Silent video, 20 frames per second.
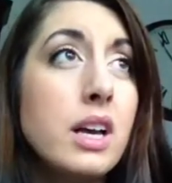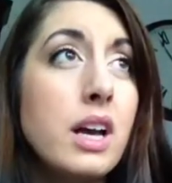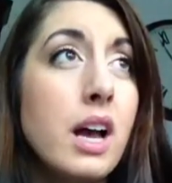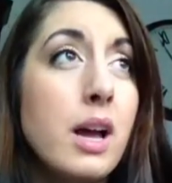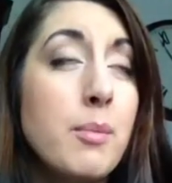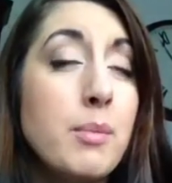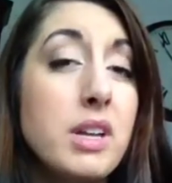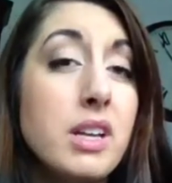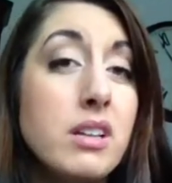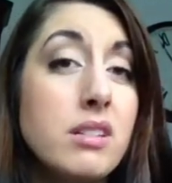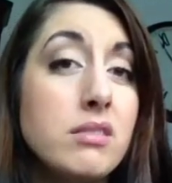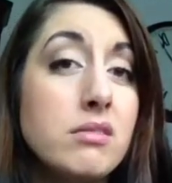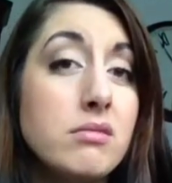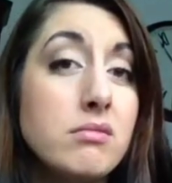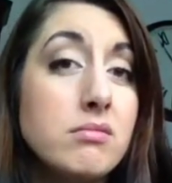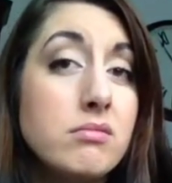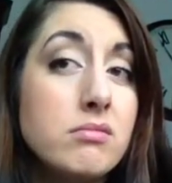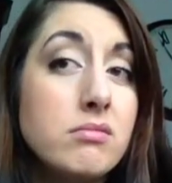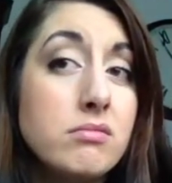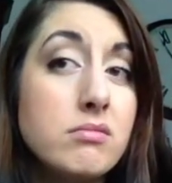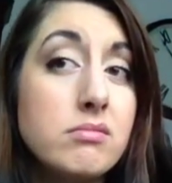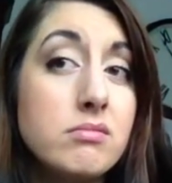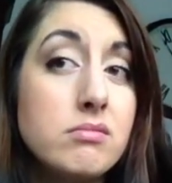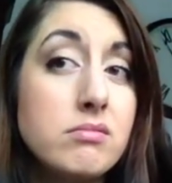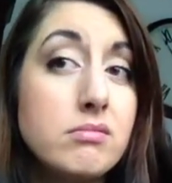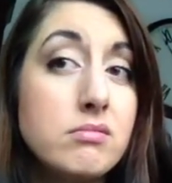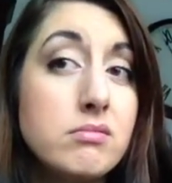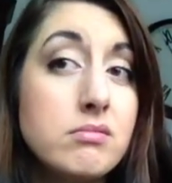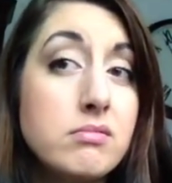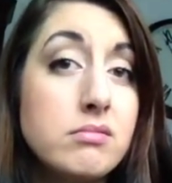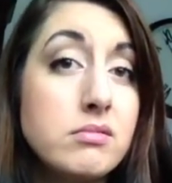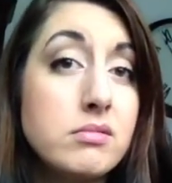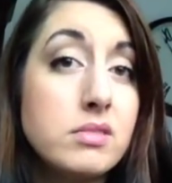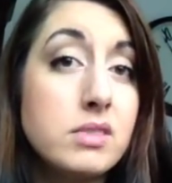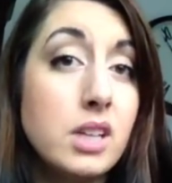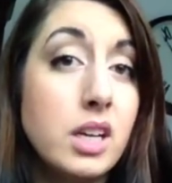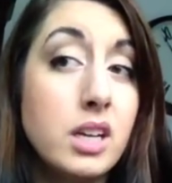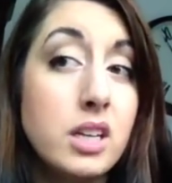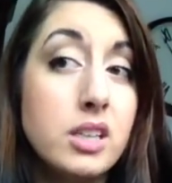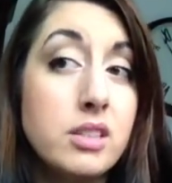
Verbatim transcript: I mean, I